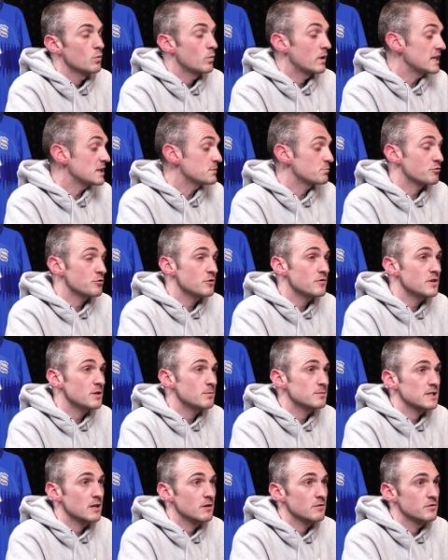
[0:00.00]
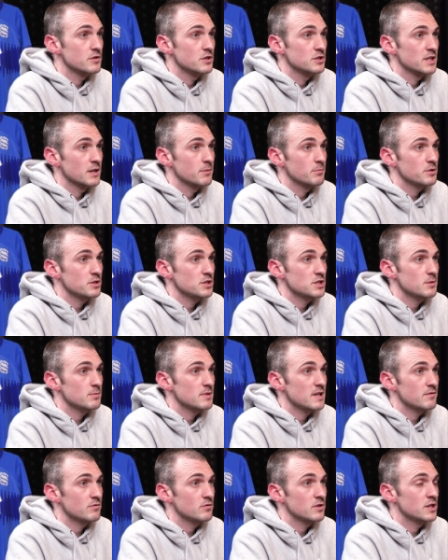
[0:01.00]
Well, he's proven himself at the
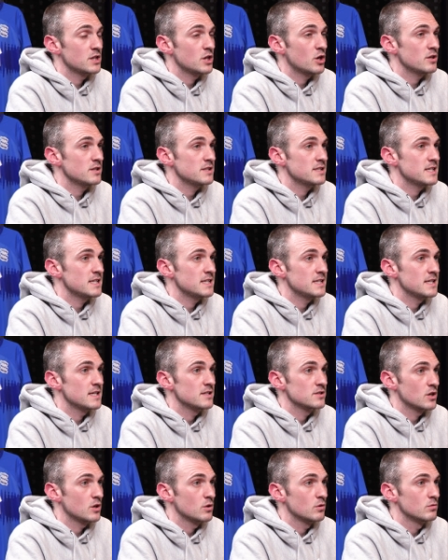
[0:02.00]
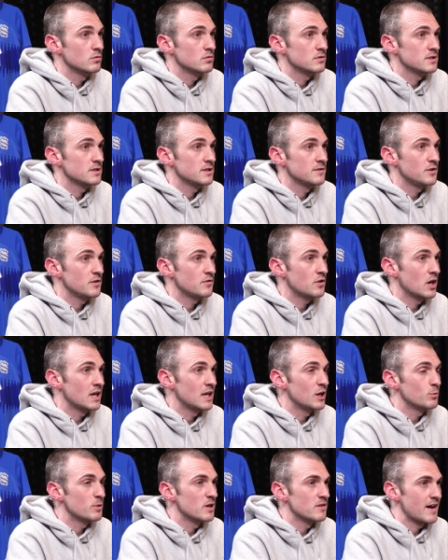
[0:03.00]
Championship level at 19 years old. If you've got a
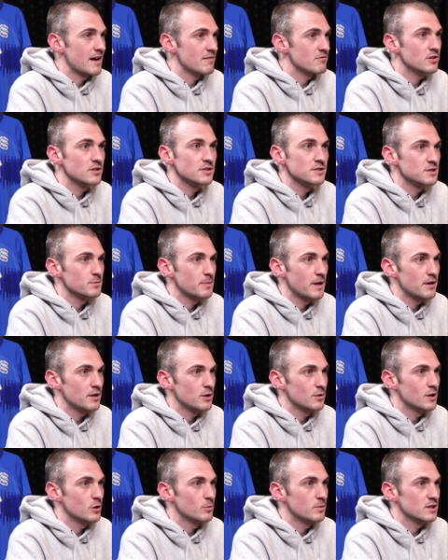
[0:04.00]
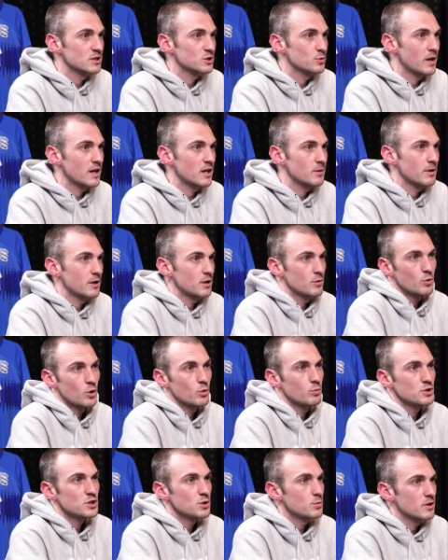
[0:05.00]
little bit of arrogance about you and a little bit of swag about you, why
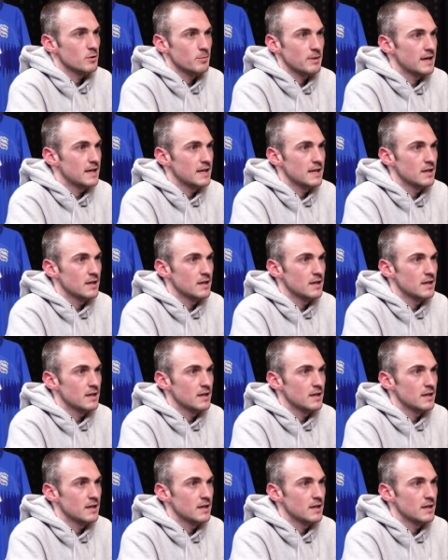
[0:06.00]
would you want to play in